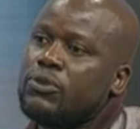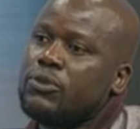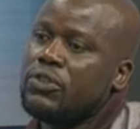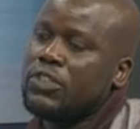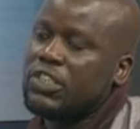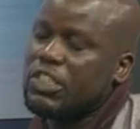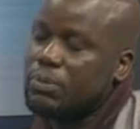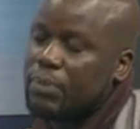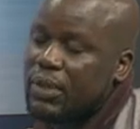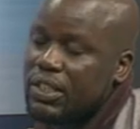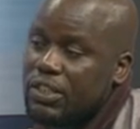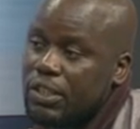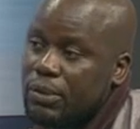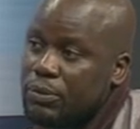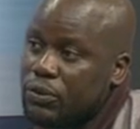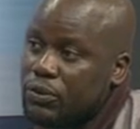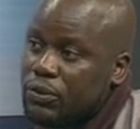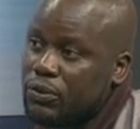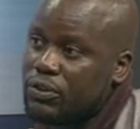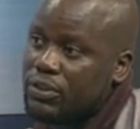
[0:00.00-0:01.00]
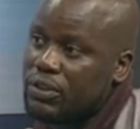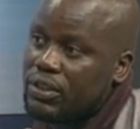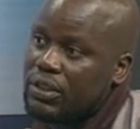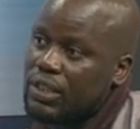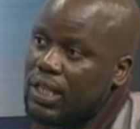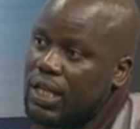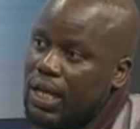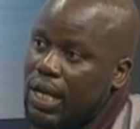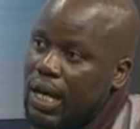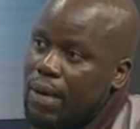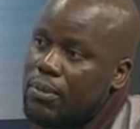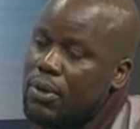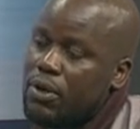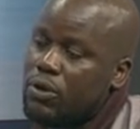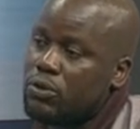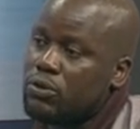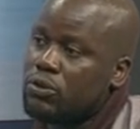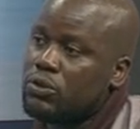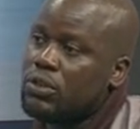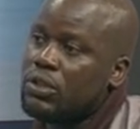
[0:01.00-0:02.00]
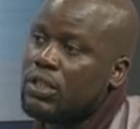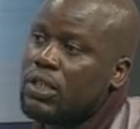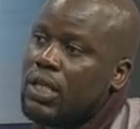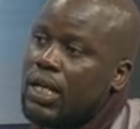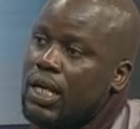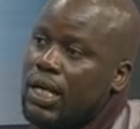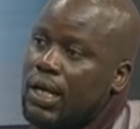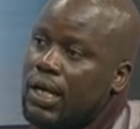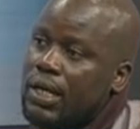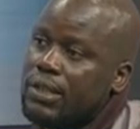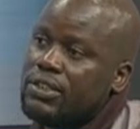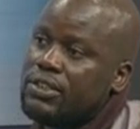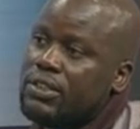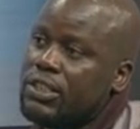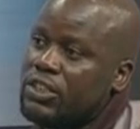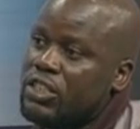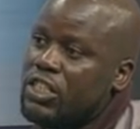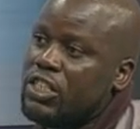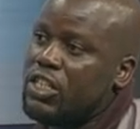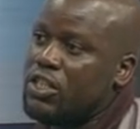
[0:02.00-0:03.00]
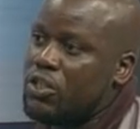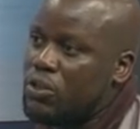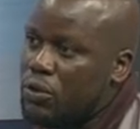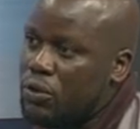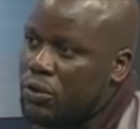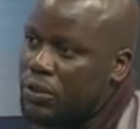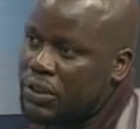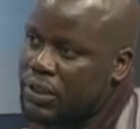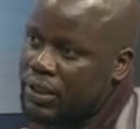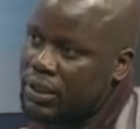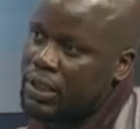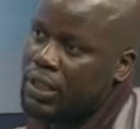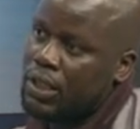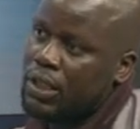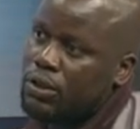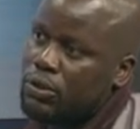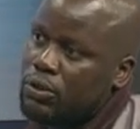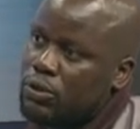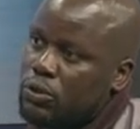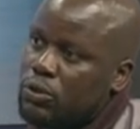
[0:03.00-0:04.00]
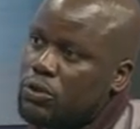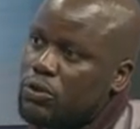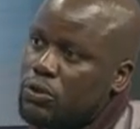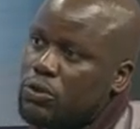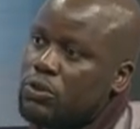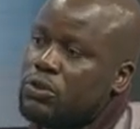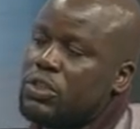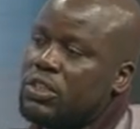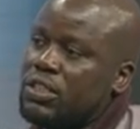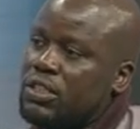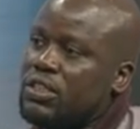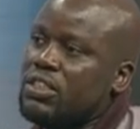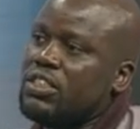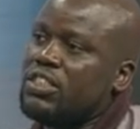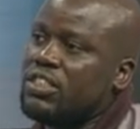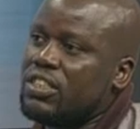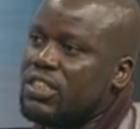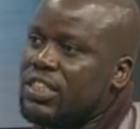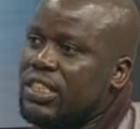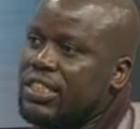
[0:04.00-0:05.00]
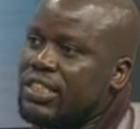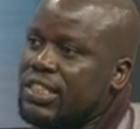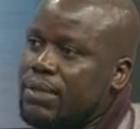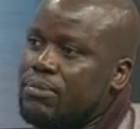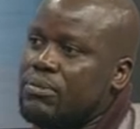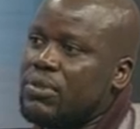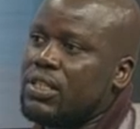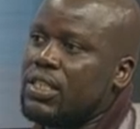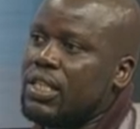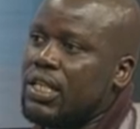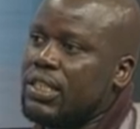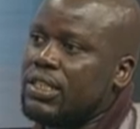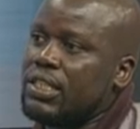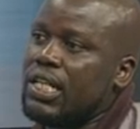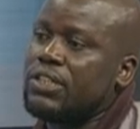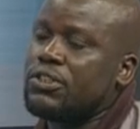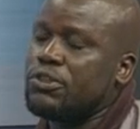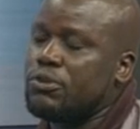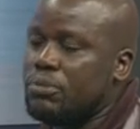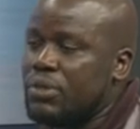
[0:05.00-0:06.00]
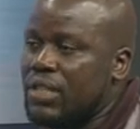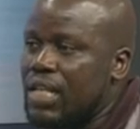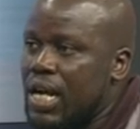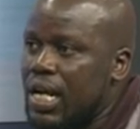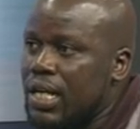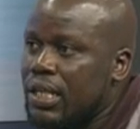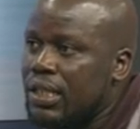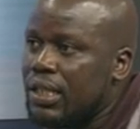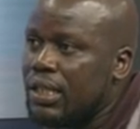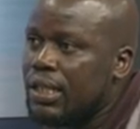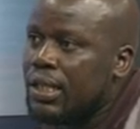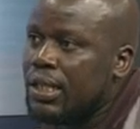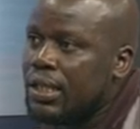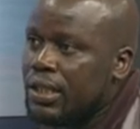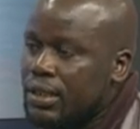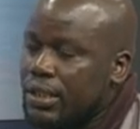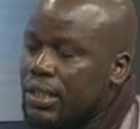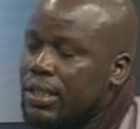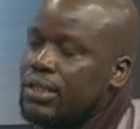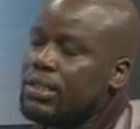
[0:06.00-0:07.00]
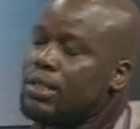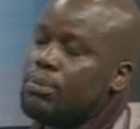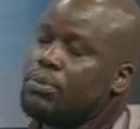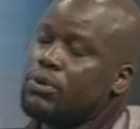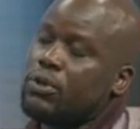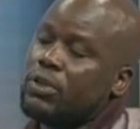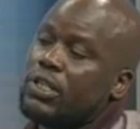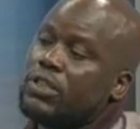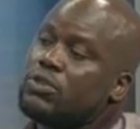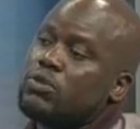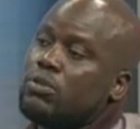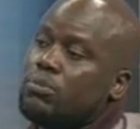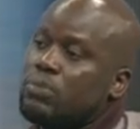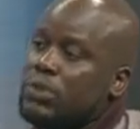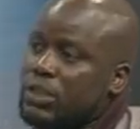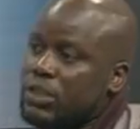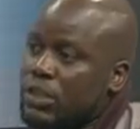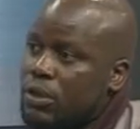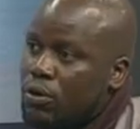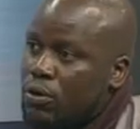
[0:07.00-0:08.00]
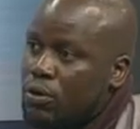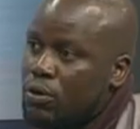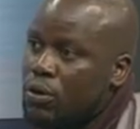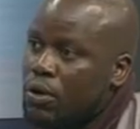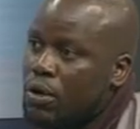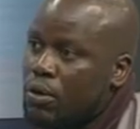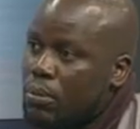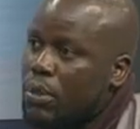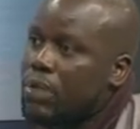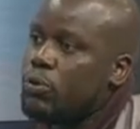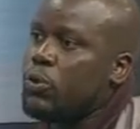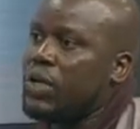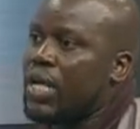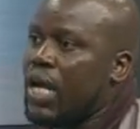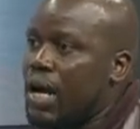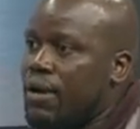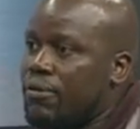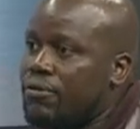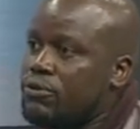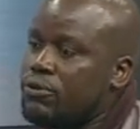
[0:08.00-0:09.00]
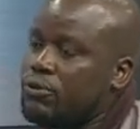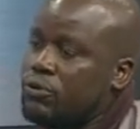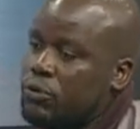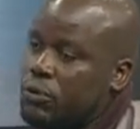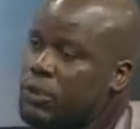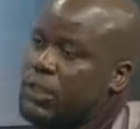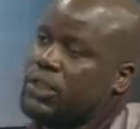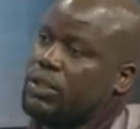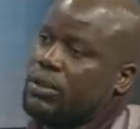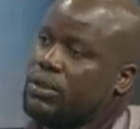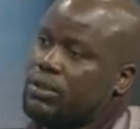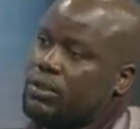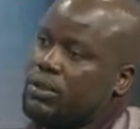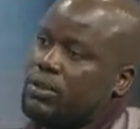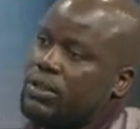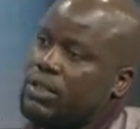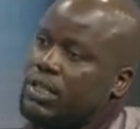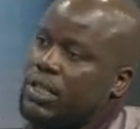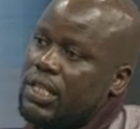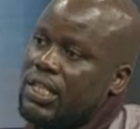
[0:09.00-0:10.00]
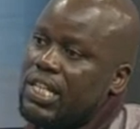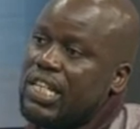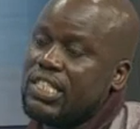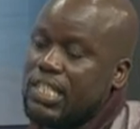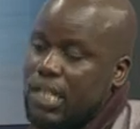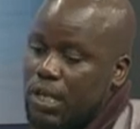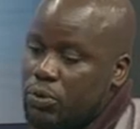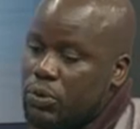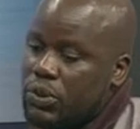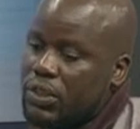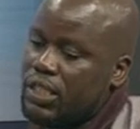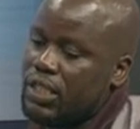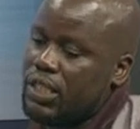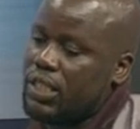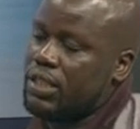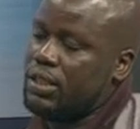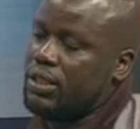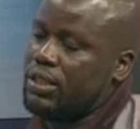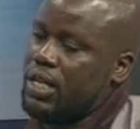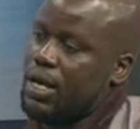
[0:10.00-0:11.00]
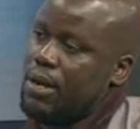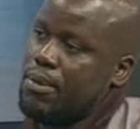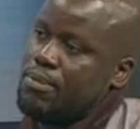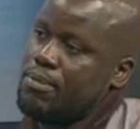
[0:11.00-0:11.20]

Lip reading: these perceptions about the gender roles. Right. So it's really something that has to be done. The progress will be slow, but we have to do it. And that's how we see it,